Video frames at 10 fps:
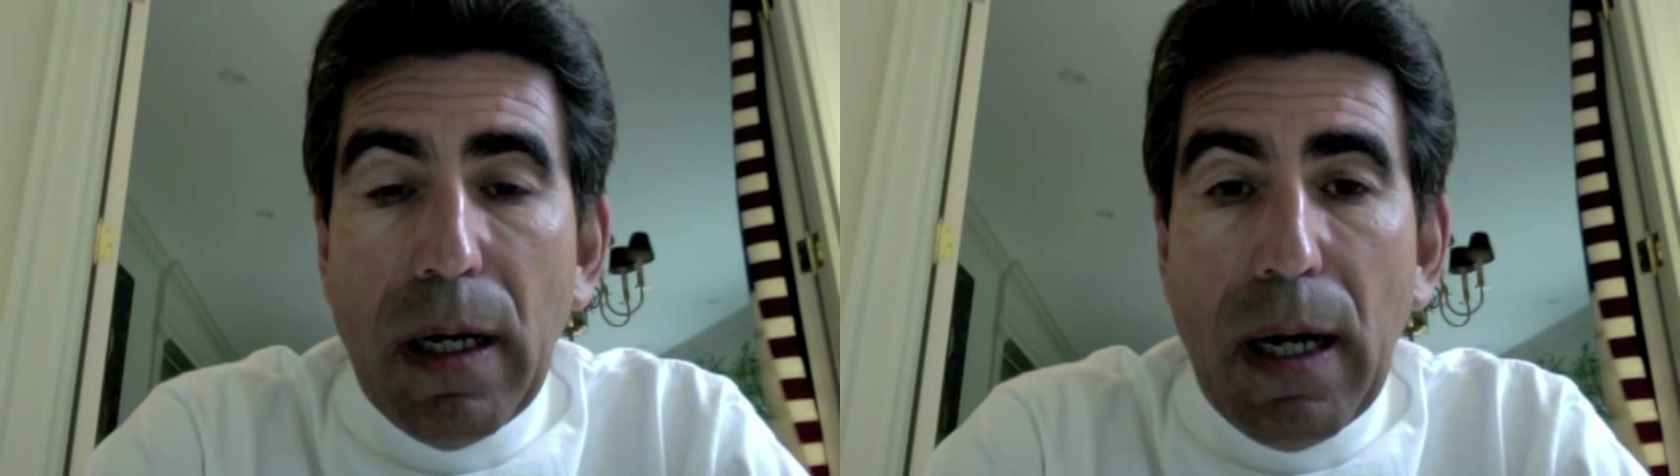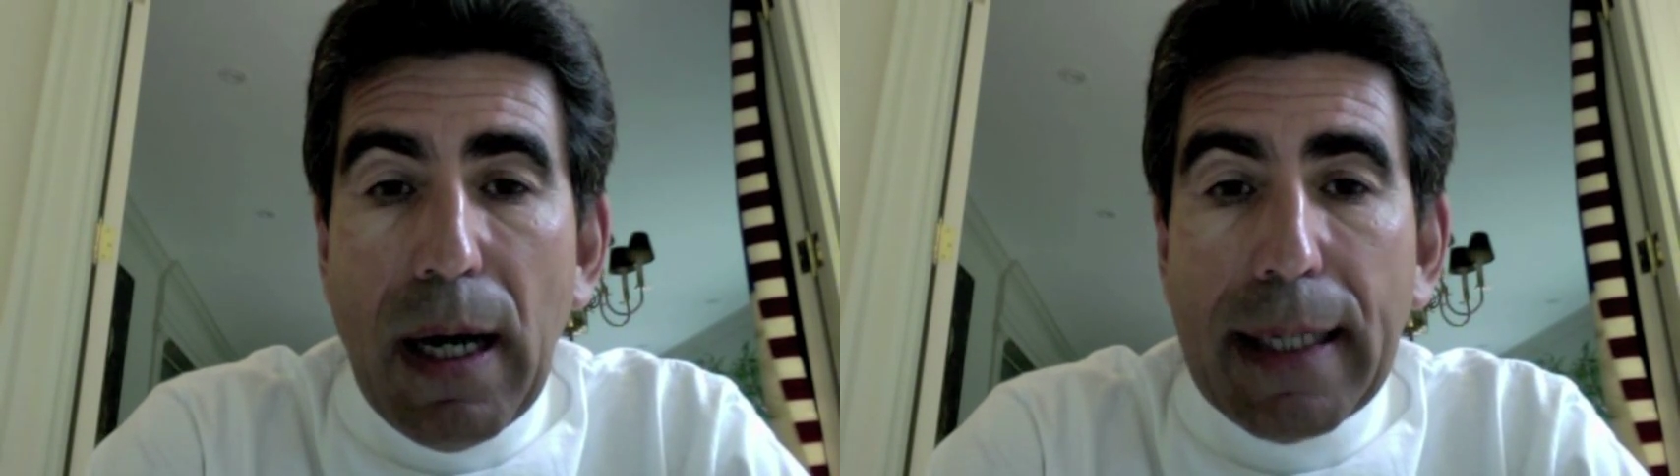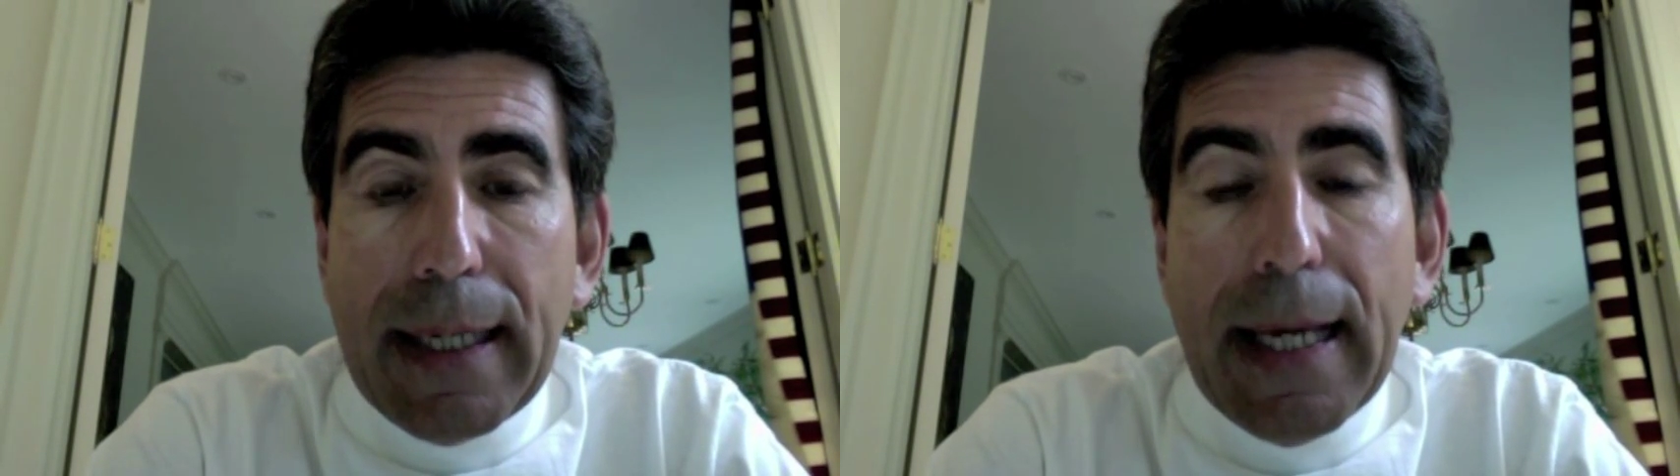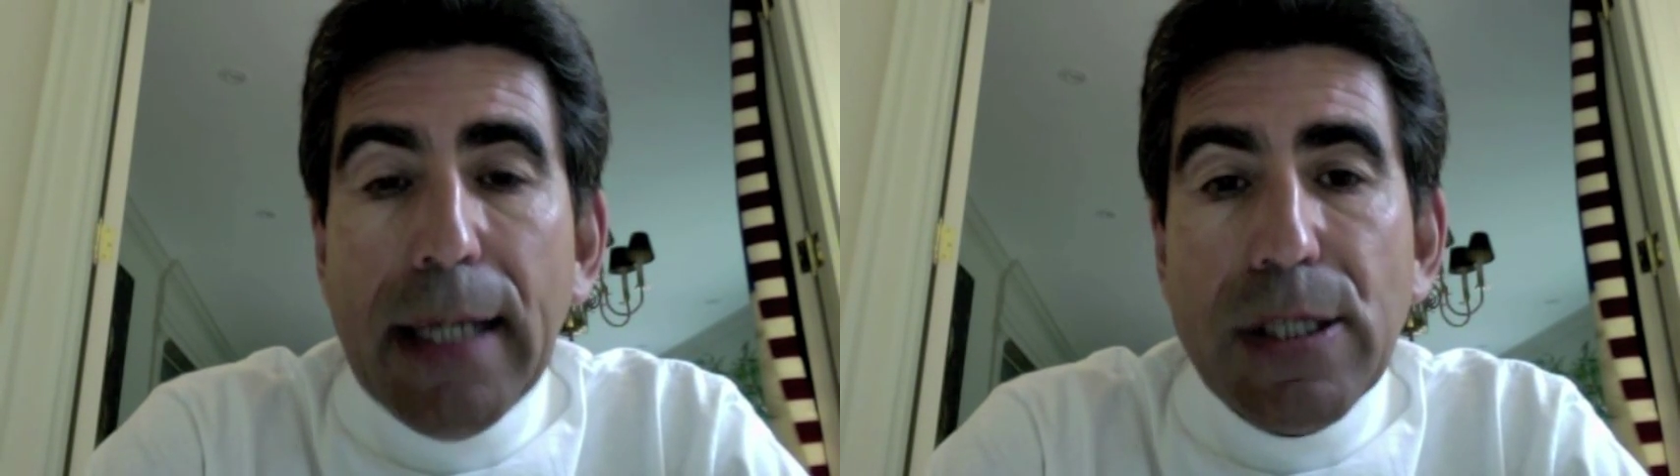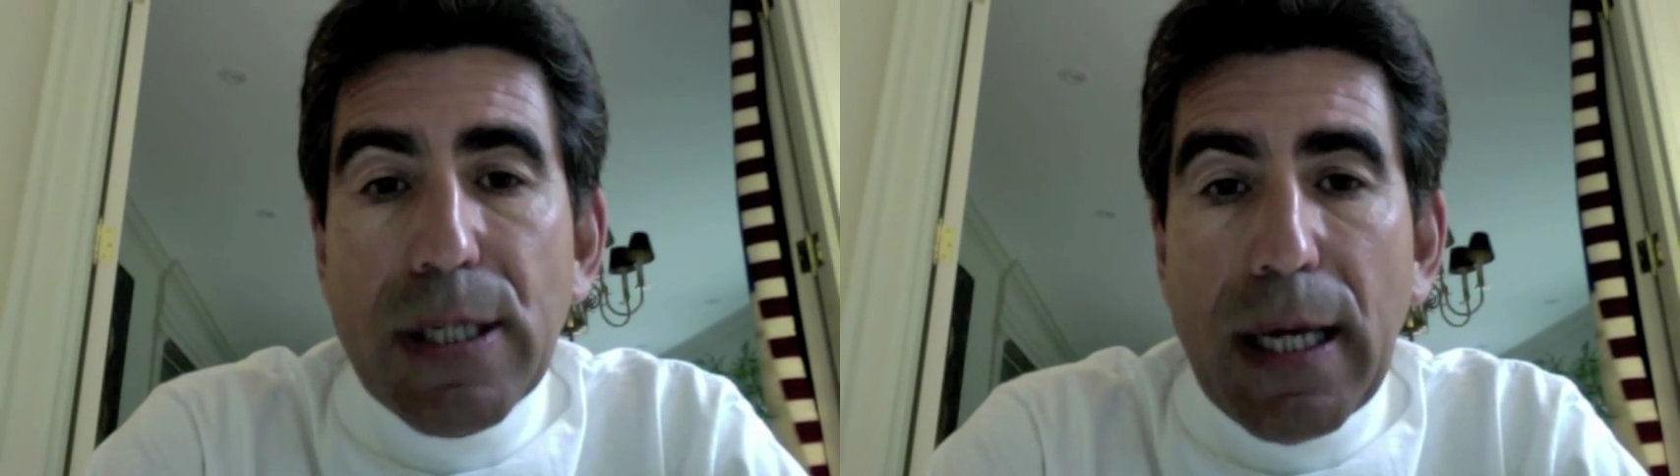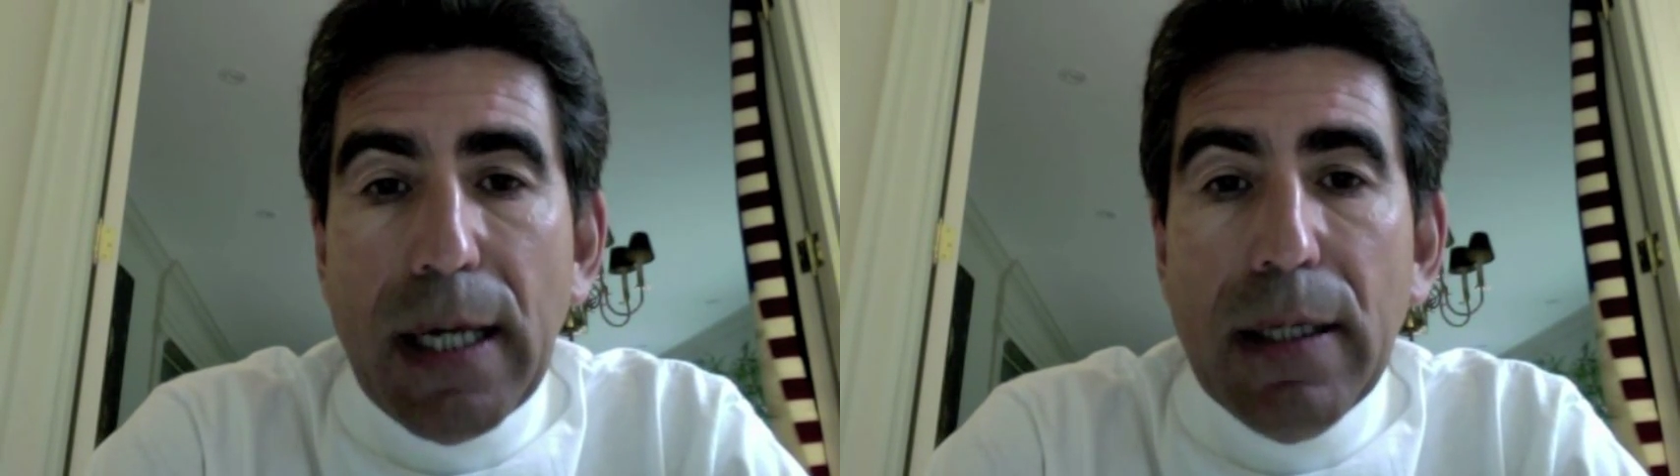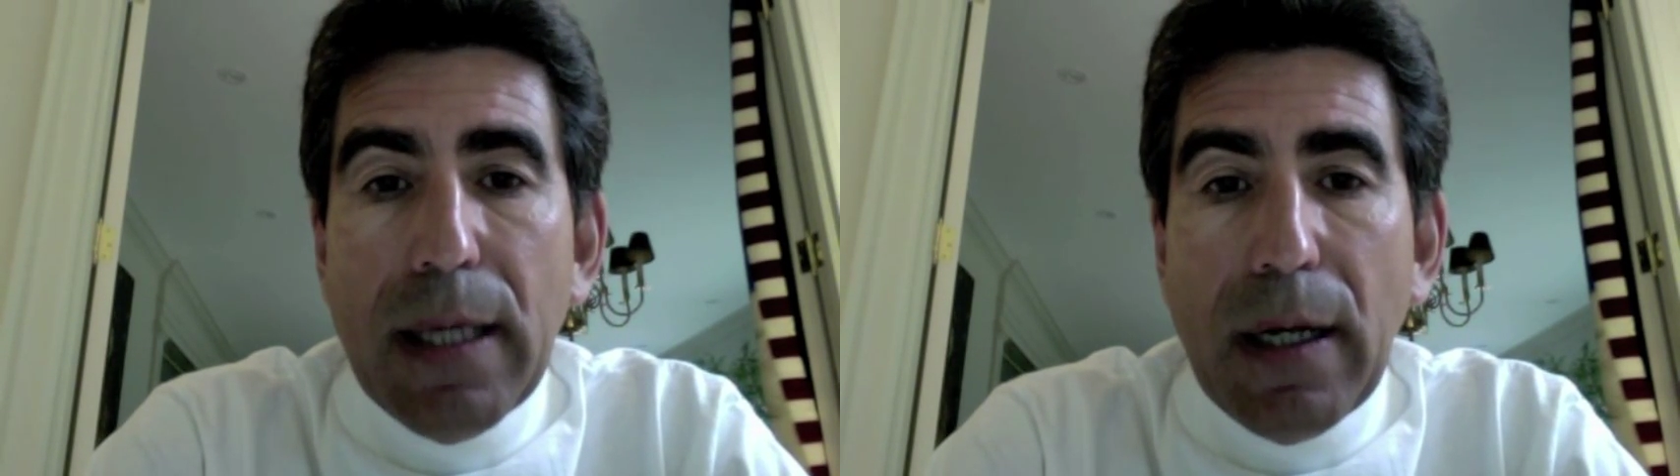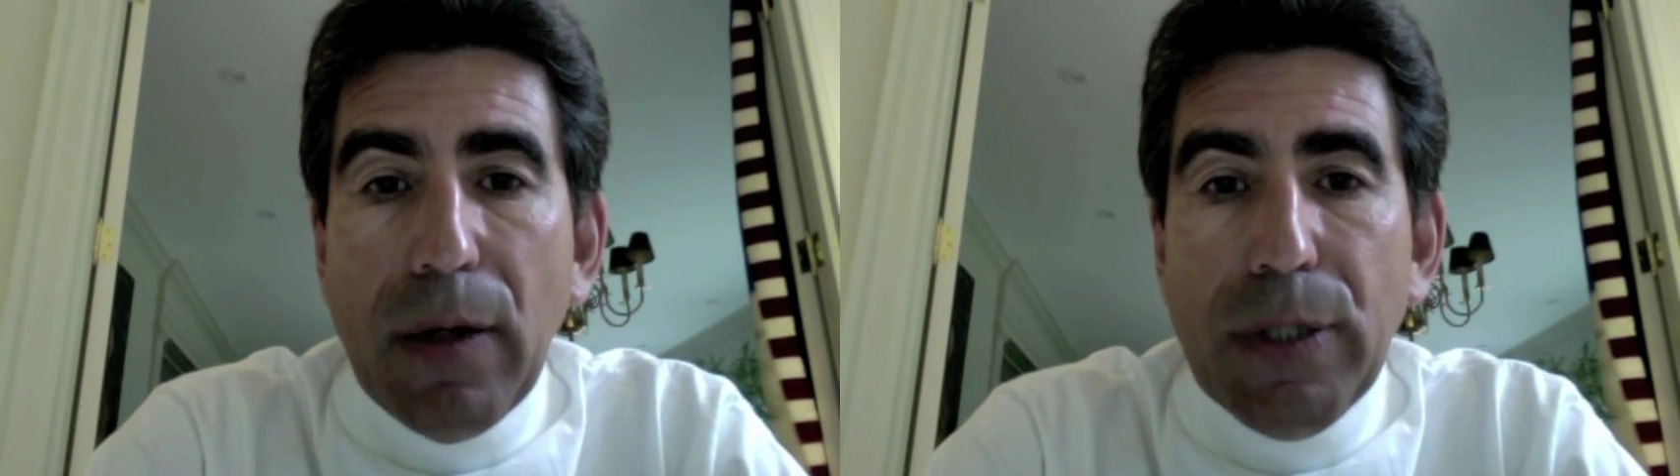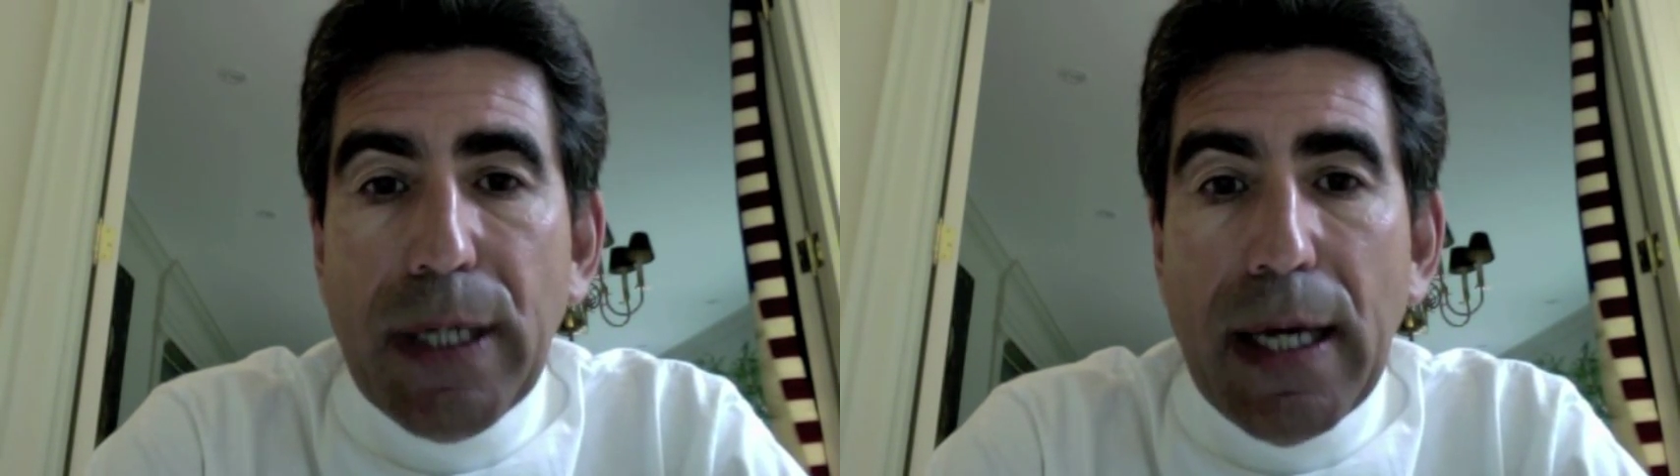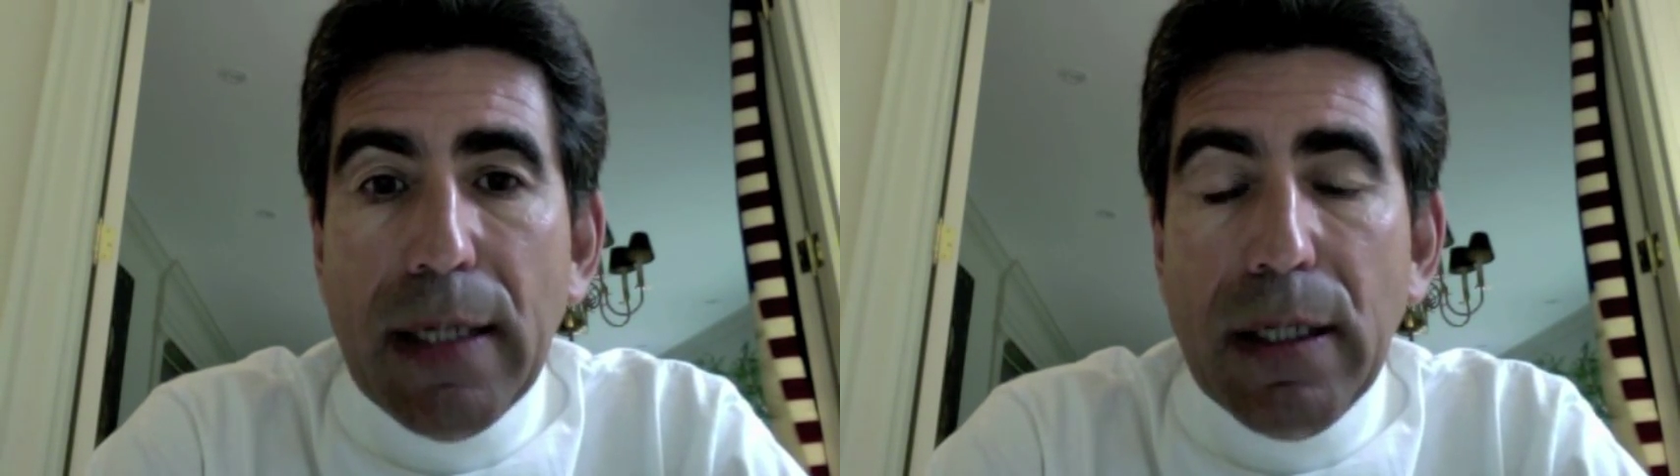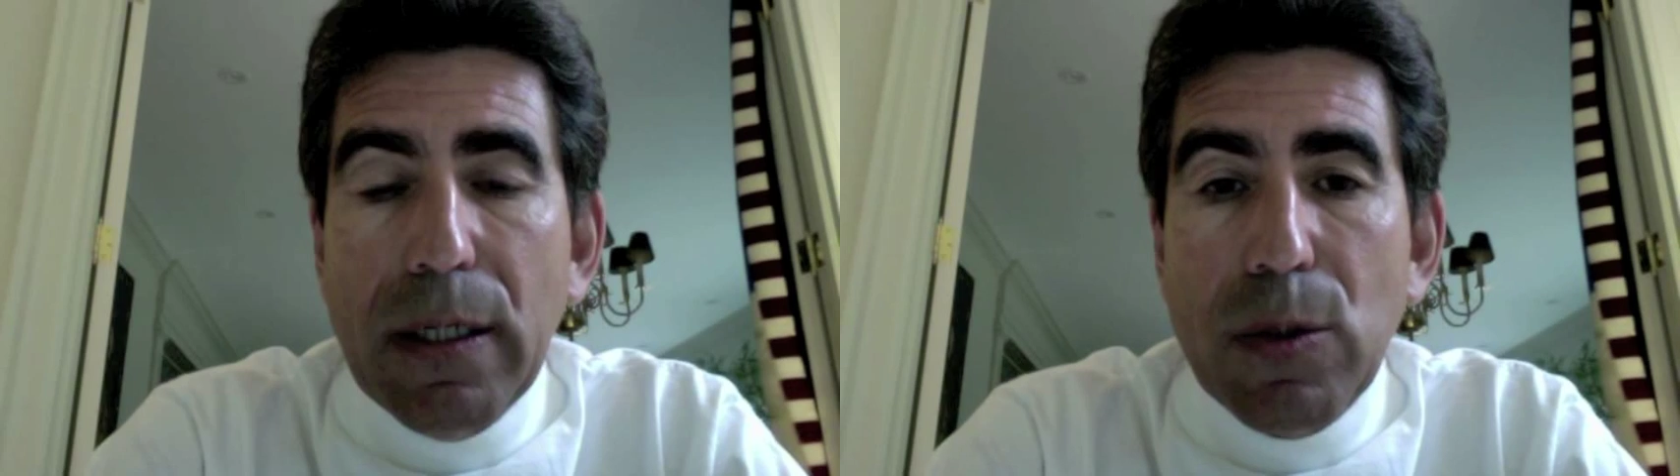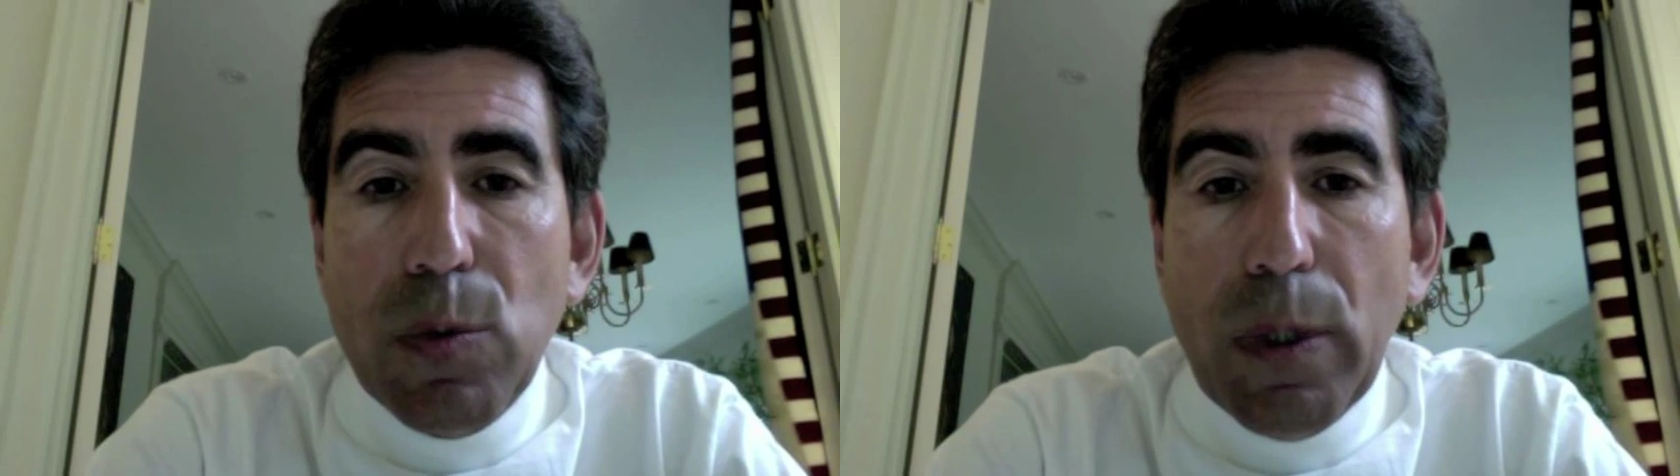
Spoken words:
I can't say that LDN is